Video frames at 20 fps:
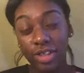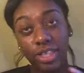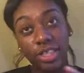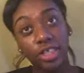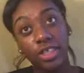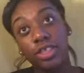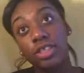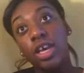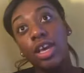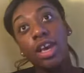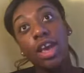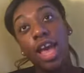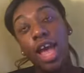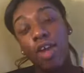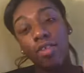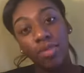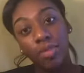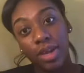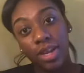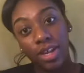This is,
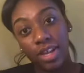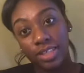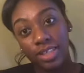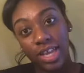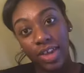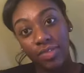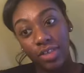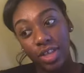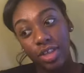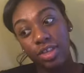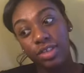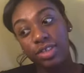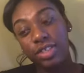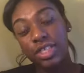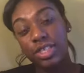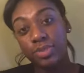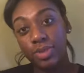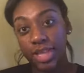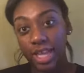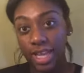everybody doesn't have to use
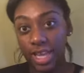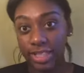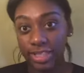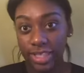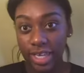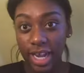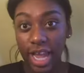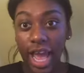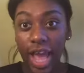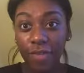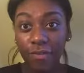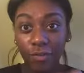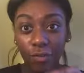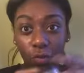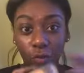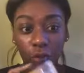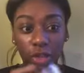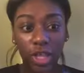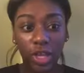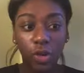this, but like I said, I have
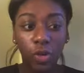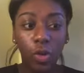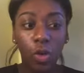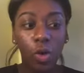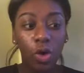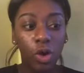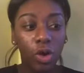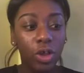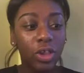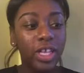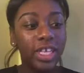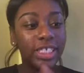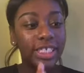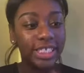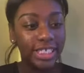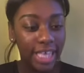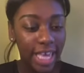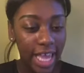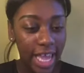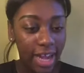really oily
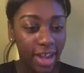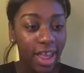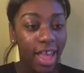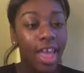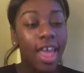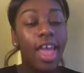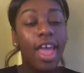skin,